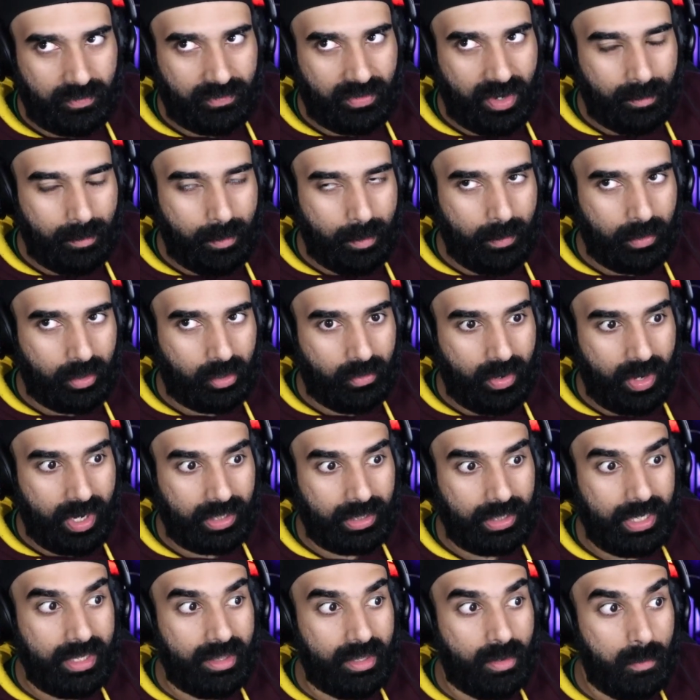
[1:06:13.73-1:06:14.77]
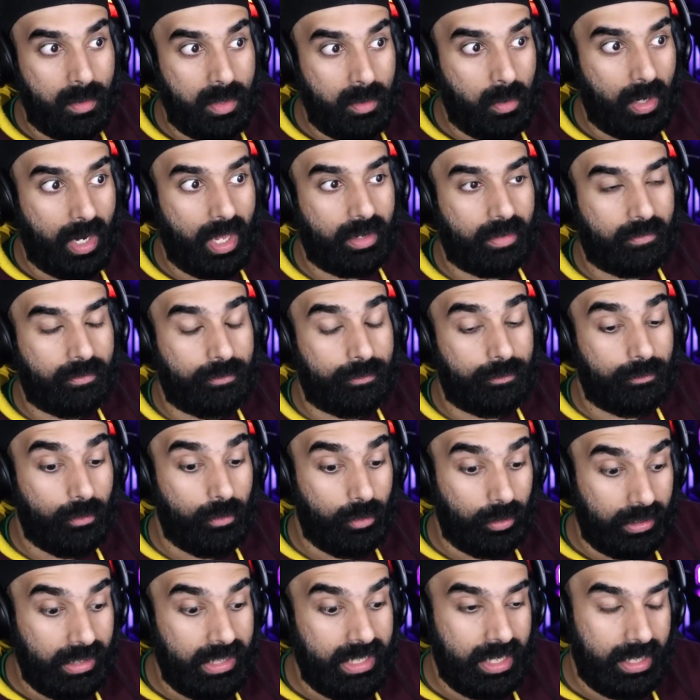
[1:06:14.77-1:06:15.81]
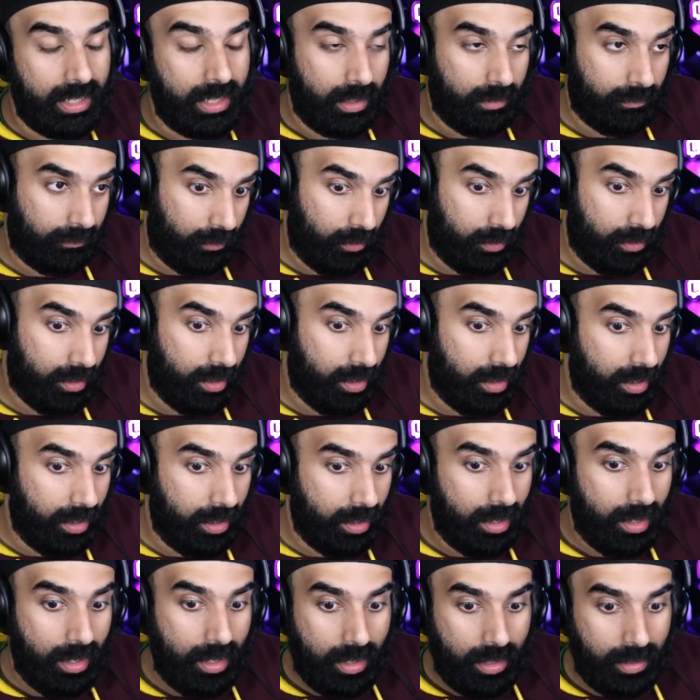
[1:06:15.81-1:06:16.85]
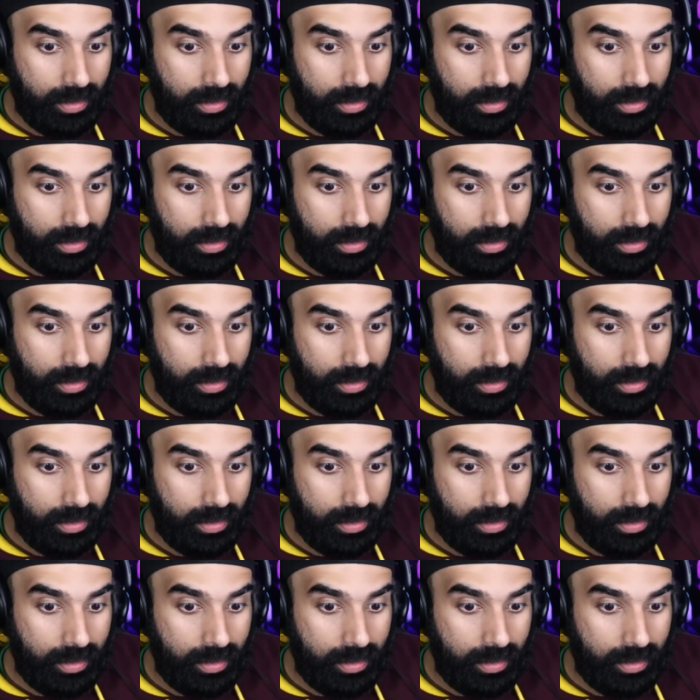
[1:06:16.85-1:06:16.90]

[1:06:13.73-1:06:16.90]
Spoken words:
if I remember correctly, and then we were like fully in it for the